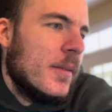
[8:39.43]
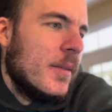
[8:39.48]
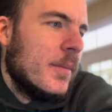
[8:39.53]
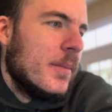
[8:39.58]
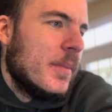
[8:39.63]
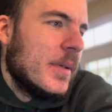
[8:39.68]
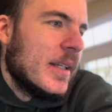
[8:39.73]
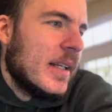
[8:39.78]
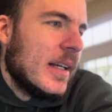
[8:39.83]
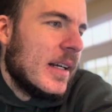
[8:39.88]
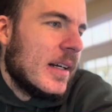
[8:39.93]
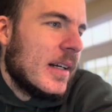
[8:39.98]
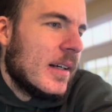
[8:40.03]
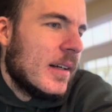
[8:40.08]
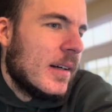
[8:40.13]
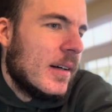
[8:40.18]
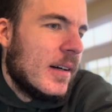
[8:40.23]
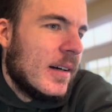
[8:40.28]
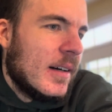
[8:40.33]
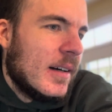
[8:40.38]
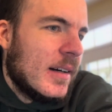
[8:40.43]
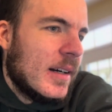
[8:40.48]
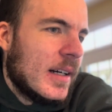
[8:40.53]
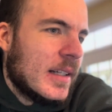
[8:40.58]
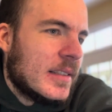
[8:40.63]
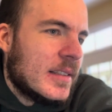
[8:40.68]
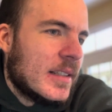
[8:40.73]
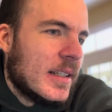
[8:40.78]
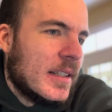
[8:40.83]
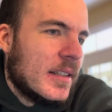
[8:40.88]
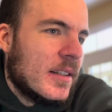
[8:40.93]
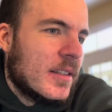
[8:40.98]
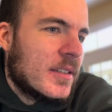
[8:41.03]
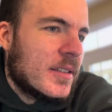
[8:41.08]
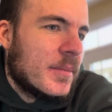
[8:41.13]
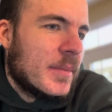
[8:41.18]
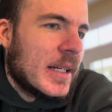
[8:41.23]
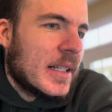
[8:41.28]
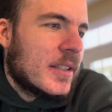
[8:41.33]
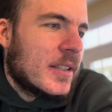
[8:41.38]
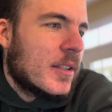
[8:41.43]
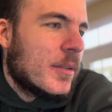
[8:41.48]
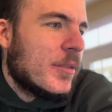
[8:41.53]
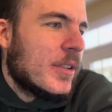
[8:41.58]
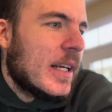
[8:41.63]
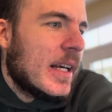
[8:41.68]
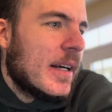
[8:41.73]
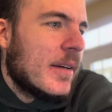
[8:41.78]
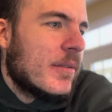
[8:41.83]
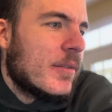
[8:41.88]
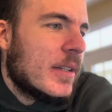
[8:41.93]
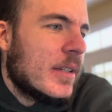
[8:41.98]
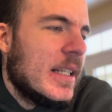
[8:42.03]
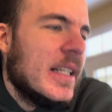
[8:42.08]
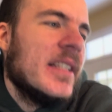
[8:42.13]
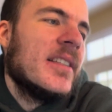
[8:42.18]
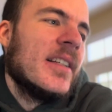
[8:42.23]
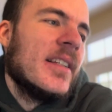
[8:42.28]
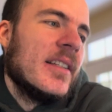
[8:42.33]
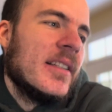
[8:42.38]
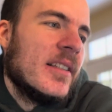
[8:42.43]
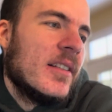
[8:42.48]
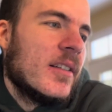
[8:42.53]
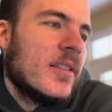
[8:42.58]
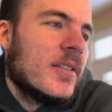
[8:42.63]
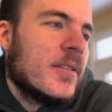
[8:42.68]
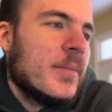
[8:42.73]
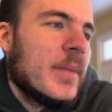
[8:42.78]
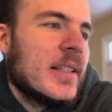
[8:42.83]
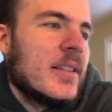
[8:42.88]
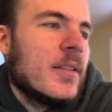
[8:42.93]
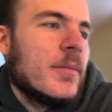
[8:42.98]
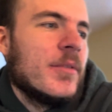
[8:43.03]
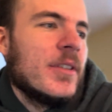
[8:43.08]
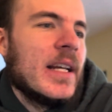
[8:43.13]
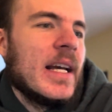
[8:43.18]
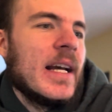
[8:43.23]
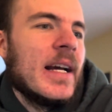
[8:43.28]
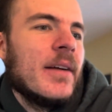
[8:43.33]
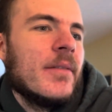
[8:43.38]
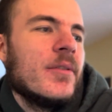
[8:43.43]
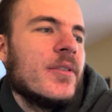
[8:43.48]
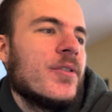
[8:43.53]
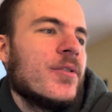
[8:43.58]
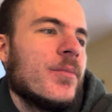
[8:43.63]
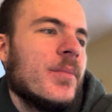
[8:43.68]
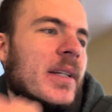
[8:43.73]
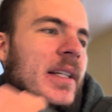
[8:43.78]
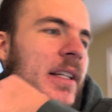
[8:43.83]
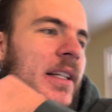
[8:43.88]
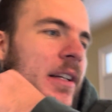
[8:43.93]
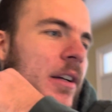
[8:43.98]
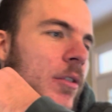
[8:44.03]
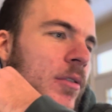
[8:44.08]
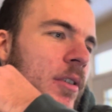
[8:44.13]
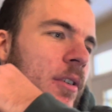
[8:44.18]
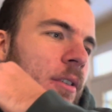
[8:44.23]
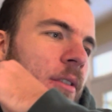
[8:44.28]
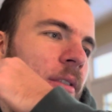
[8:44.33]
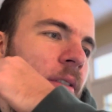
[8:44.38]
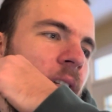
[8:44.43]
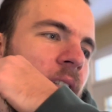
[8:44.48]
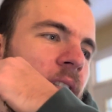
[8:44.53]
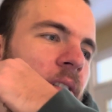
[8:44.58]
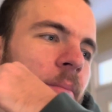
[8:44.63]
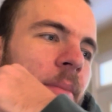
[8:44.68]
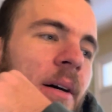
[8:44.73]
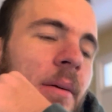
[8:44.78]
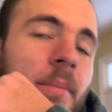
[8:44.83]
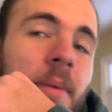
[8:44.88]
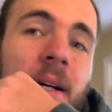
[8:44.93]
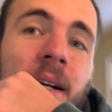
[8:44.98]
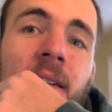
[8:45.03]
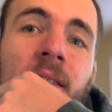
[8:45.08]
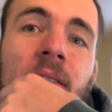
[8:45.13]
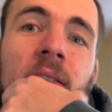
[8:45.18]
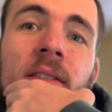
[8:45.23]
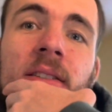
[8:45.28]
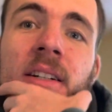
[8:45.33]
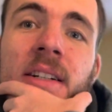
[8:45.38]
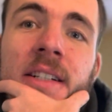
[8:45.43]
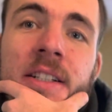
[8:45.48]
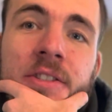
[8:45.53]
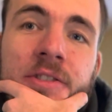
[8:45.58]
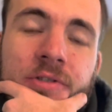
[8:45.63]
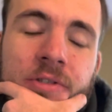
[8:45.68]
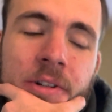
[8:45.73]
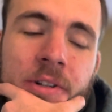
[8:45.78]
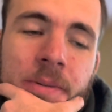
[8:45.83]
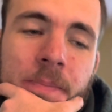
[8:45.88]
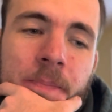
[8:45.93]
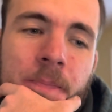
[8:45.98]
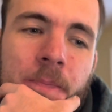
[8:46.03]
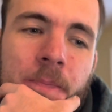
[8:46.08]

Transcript: But yeah, I said it doesn't make someone average. He said it doesn't make someone average or mediocre. It's about balance, not extreme.